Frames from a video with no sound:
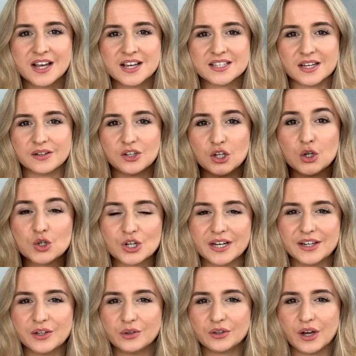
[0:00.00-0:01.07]
So usually
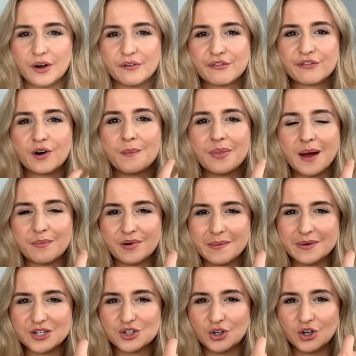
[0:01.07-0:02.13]
you'll go from that
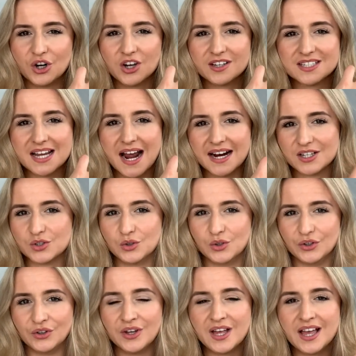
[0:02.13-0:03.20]
premature contact
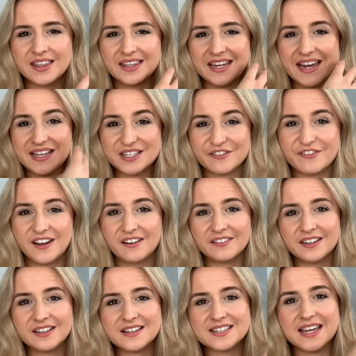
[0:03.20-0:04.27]
or the
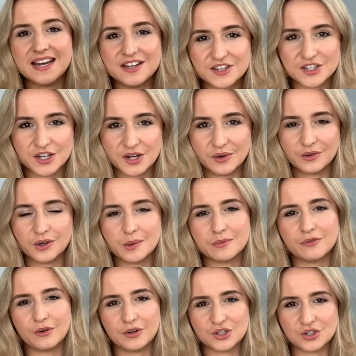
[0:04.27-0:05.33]
interference into group
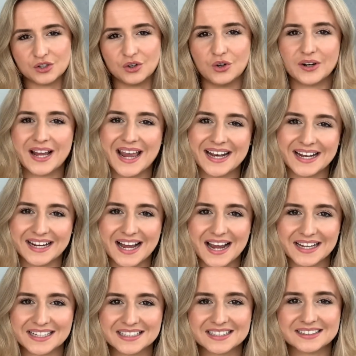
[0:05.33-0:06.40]
function or canine
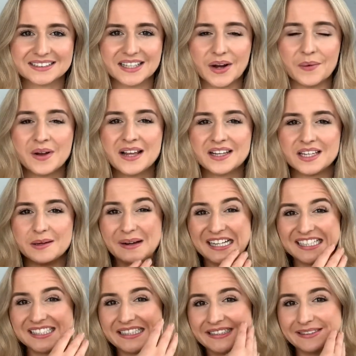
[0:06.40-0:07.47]
guidance. So you
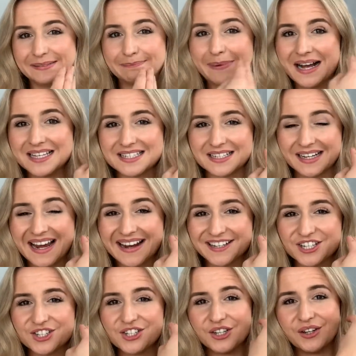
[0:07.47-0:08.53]
might go past to catch a
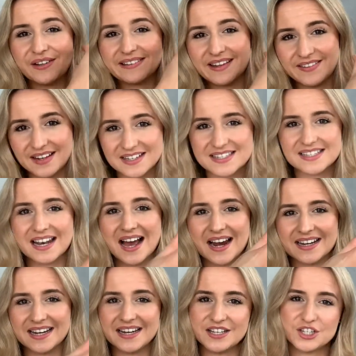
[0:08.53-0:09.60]
tooth and then slide
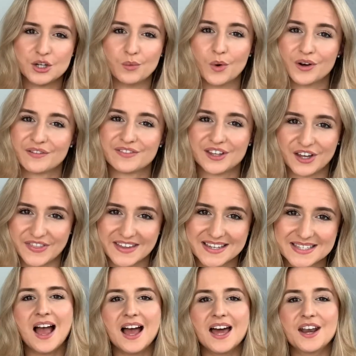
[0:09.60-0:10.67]
into one of the others.
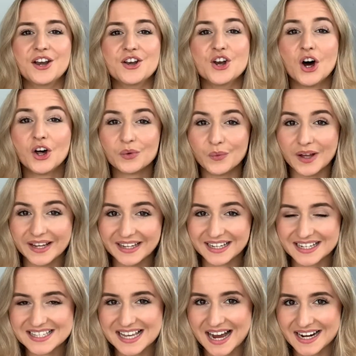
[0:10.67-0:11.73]
A non-working
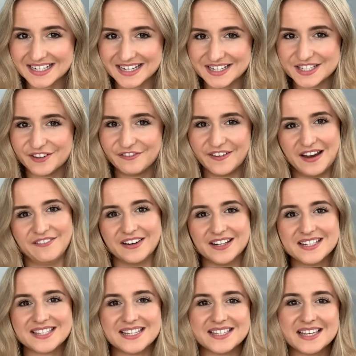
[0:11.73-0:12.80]
side
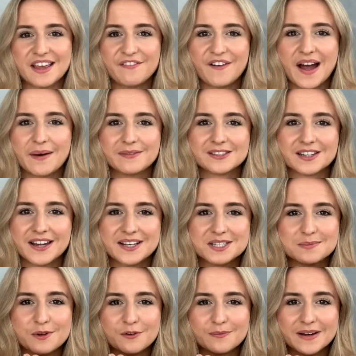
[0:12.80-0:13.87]
interference is if I was going to
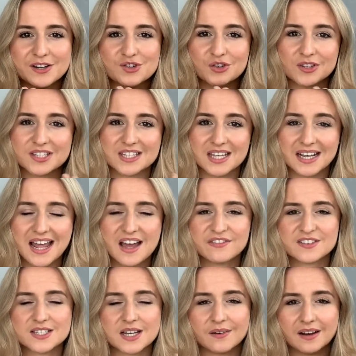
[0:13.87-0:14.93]
move my jaw to the
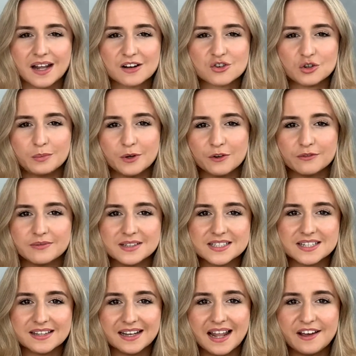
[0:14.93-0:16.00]
left, so a lateral movement to
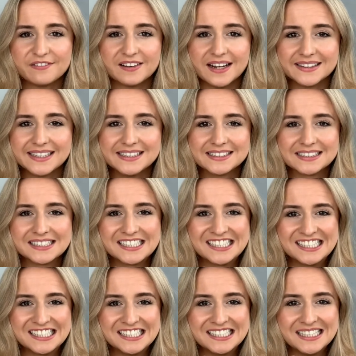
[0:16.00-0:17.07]
the left like this,
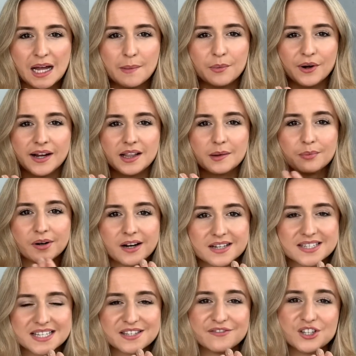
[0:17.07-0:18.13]
but in the
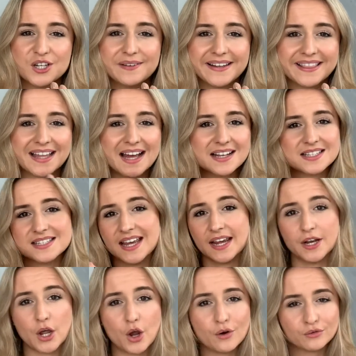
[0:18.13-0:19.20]
process of doing that, say an
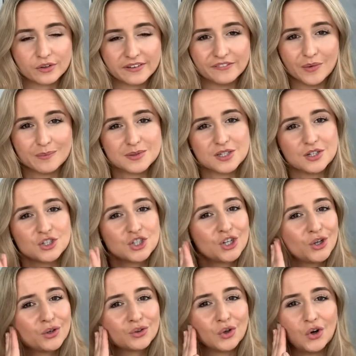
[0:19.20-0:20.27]
over-erupted
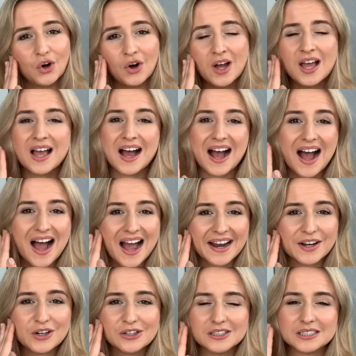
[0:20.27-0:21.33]
tooth or a high
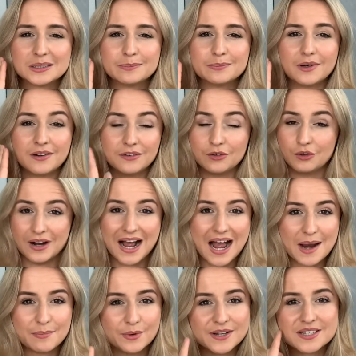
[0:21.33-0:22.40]
cusp on or a high
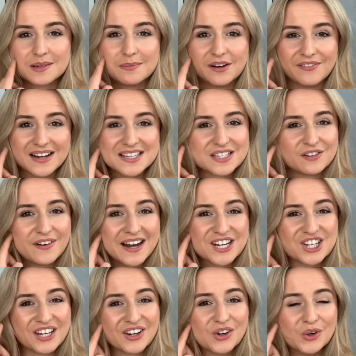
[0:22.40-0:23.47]
point on my
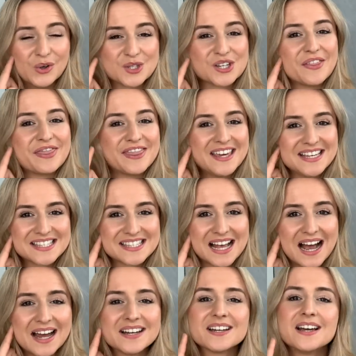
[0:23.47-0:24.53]
restoration caught on this
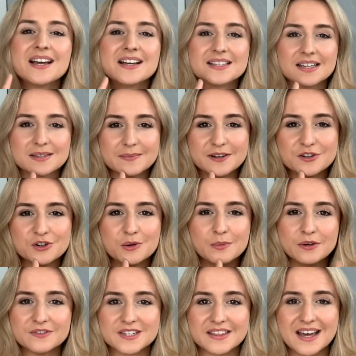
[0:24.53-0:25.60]
side, so as my jaw
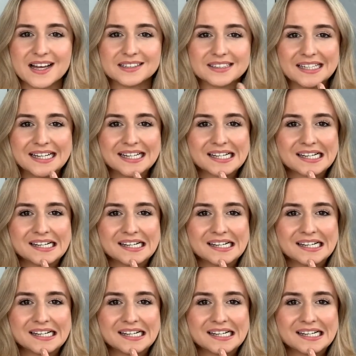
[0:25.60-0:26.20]
moves to that side,